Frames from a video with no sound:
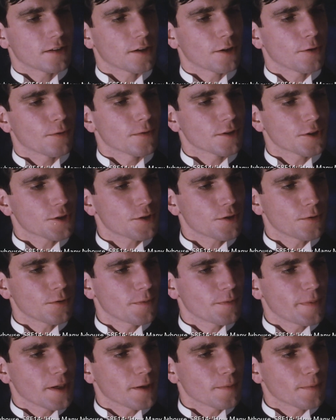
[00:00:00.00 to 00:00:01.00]
to go and
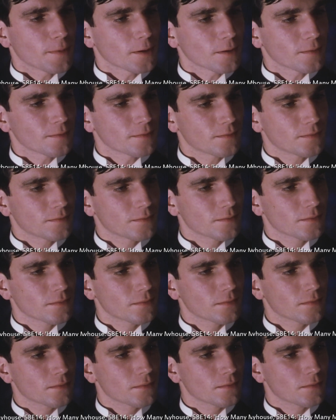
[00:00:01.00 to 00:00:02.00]
shoot people.
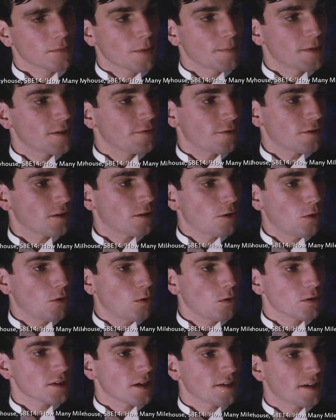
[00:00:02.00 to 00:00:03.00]
I mean, for a
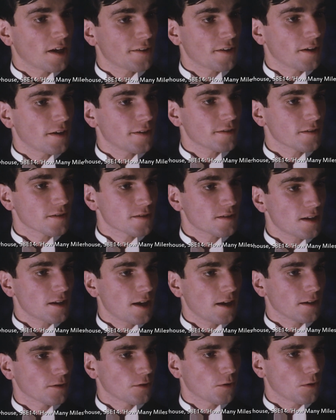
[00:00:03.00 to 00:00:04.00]
cause I neither
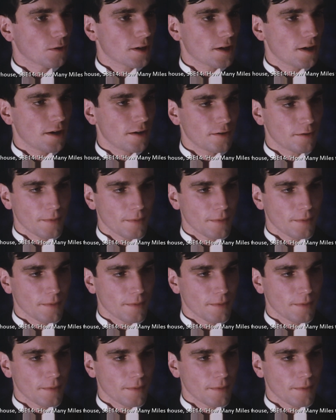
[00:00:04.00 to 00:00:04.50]
understand nor care